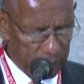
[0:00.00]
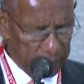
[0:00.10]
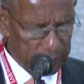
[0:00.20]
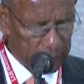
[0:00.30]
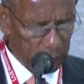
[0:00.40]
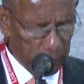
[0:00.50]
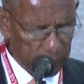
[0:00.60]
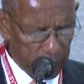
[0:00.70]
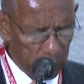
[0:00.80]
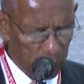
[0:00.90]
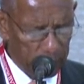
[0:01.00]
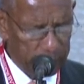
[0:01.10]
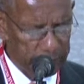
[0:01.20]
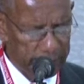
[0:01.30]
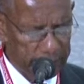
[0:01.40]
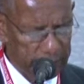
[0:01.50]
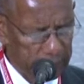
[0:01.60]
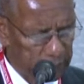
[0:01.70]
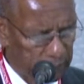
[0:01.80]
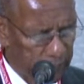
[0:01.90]
This is why we are hoping to
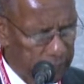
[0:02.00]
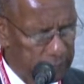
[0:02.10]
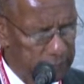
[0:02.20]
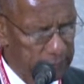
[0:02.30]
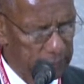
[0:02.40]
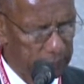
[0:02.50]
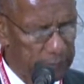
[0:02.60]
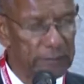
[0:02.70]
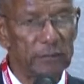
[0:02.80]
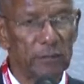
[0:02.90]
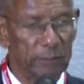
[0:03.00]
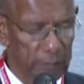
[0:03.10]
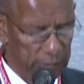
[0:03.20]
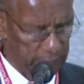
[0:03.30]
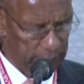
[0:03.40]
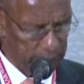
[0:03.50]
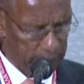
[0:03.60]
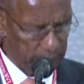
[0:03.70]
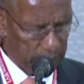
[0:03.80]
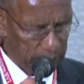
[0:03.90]
incentivize the business community
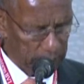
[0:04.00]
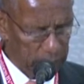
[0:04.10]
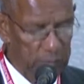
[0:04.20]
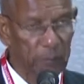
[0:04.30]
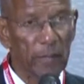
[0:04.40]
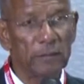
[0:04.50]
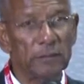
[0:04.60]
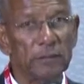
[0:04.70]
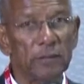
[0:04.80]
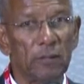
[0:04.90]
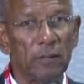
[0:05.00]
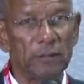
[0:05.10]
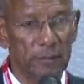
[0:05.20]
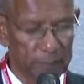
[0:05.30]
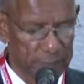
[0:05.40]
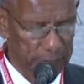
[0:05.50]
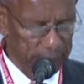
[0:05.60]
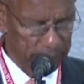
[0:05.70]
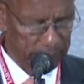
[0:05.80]
to sponsor scholarships.